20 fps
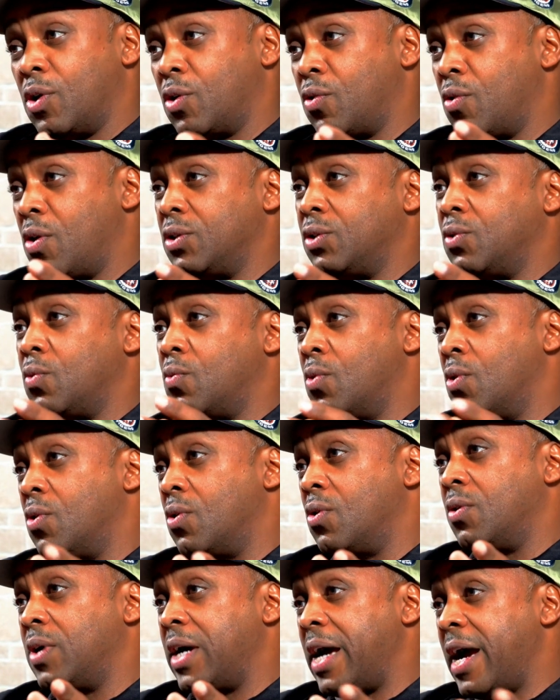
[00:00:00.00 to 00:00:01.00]
across the
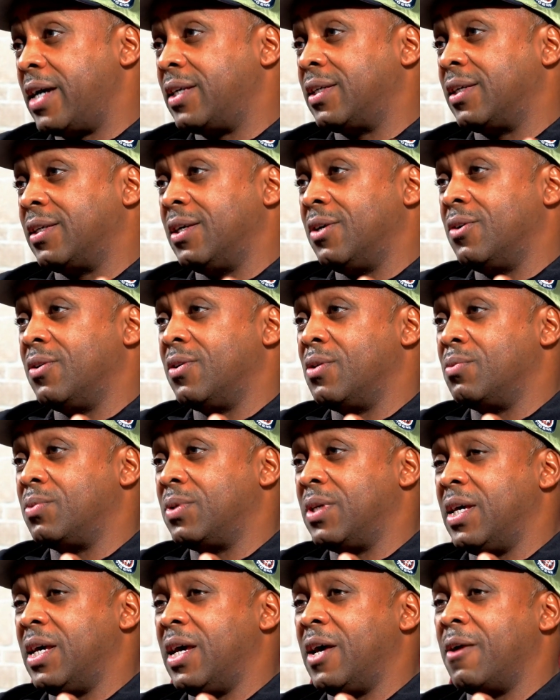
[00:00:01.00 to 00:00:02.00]
world, actually, you know what I'm
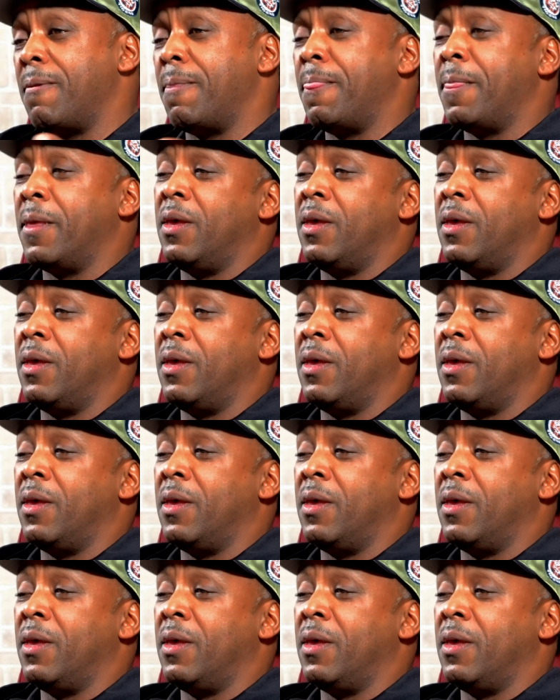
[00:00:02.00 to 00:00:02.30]
saying?